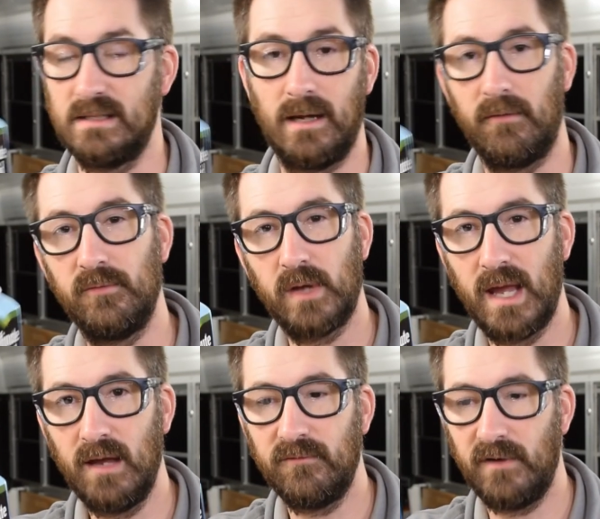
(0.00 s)
Now, if you
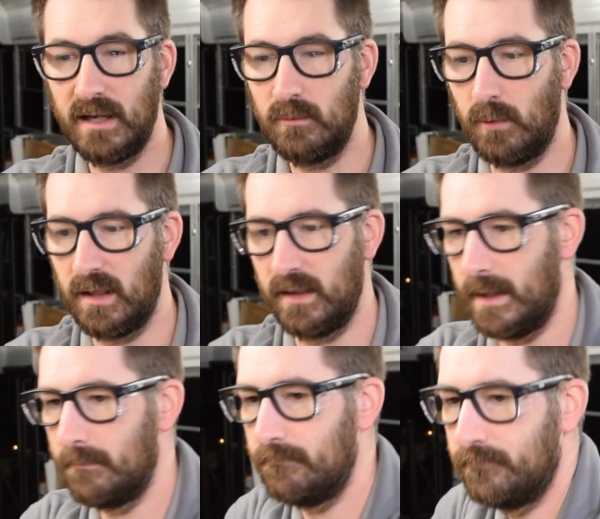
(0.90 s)
can't find one of
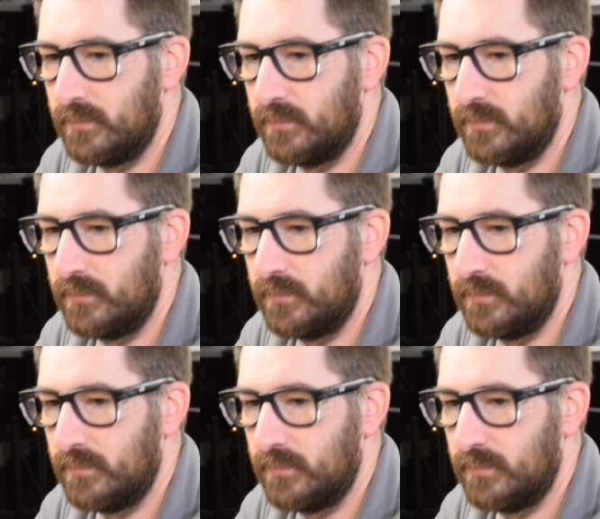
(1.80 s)
them,